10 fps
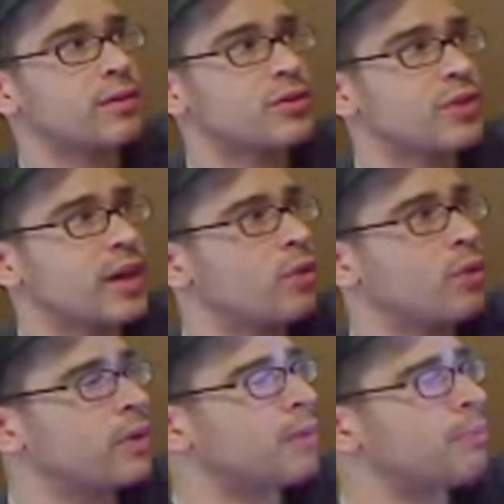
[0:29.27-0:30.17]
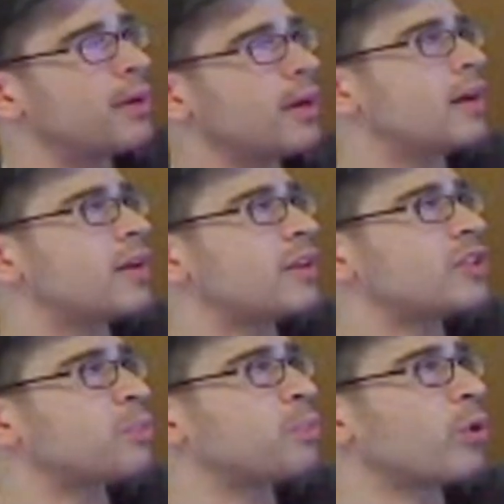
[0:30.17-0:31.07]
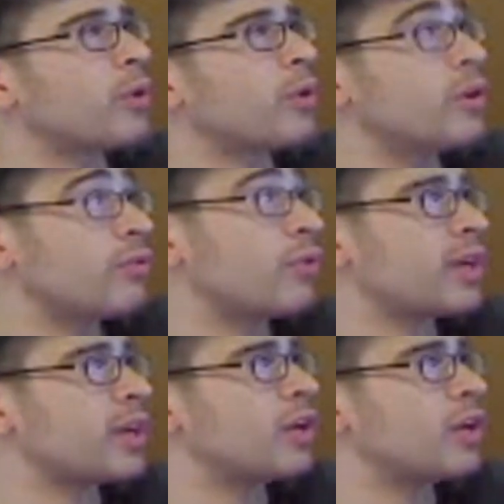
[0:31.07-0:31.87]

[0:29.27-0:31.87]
or try to open up, an Explorer window. Of course, I can